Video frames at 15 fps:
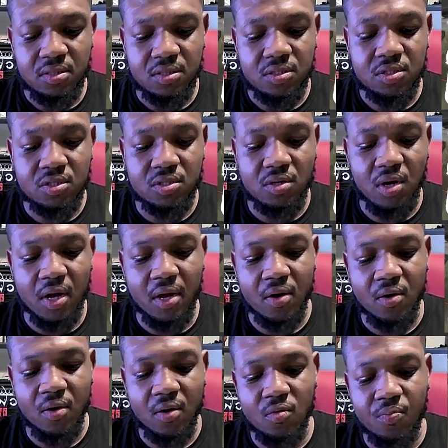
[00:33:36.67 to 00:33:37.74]
So I
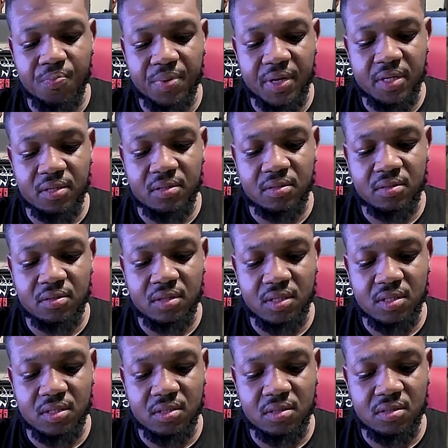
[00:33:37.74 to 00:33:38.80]
hope it doesn't